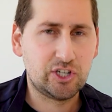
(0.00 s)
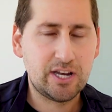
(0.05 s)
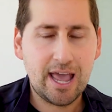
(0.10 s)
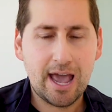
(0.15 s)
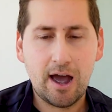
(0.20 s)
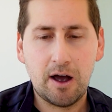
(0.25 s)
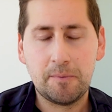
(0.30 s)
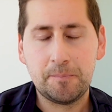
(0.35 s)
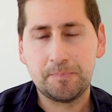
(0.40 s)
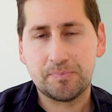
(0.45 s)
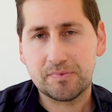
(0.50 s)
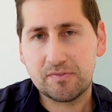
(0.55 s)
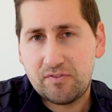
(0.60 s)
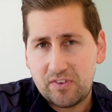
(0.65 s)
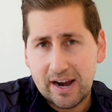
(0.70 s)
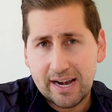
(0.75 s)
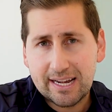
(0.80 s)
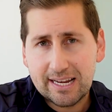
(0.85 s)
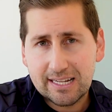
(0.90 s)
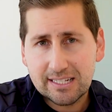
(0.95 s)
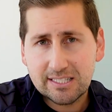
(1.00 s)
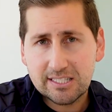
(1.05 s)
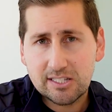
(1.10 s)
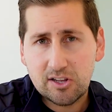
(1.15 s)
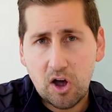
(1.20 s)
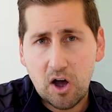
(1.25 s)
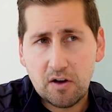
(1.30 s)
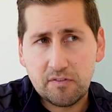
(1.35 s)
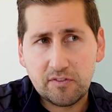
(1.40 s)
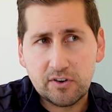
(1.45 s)
Now, financed
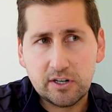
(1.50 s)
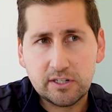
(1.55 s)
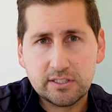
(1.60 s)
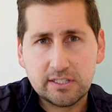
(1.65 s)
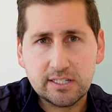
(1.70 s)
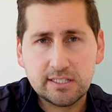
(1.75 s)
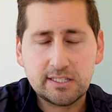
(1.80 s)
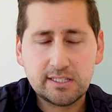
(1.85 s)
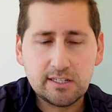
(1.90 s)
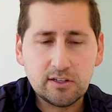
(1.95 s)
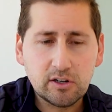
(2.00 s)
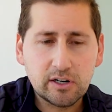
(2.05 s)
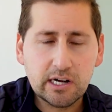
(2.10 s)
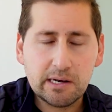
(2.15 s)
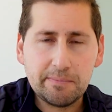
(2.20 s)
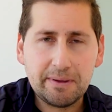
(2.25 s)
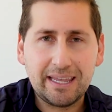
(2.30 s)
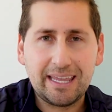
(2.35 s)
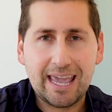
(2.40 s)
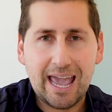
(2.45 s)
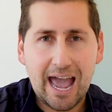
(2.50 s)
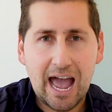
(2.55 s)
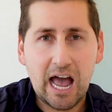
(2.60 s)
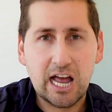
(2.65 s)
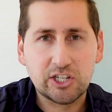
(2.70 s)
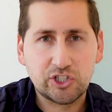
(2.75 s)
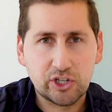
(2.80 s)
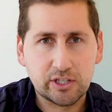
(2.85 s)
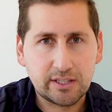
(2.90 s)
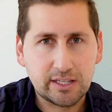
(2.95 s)
offers, it's still going to be
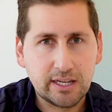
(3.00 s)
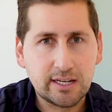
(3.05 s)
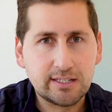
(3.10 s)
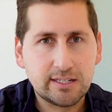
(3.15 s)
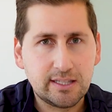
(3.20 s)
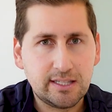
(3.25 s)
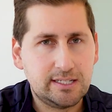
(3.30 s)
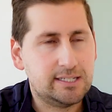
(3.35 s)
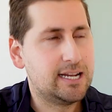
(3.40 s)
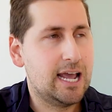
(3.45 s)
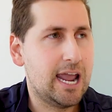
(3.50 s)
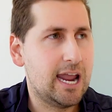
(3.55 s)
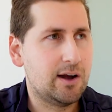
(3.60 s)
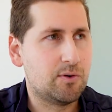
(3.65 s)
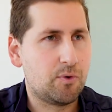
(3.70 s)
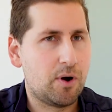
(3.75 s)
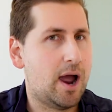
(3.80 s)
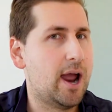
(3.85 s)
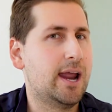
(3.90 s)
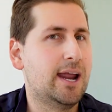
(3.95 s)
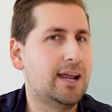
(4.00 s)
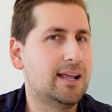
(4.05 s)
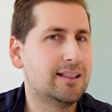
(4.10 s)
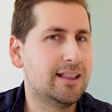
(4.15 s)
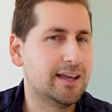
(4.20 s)
cash at the end of the day, right?